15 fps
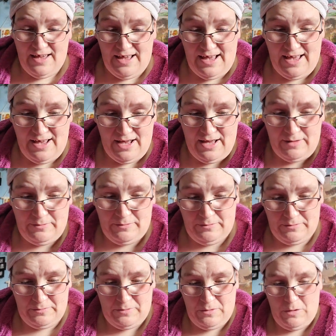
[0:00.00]
them.
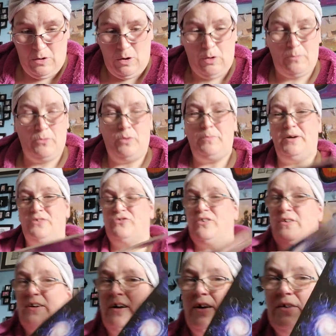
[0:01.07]
more punch
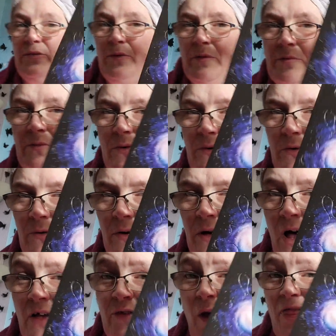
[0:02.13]
out cards with more.
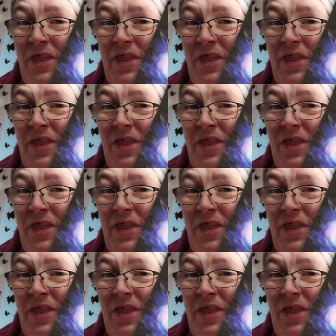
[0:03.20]
So I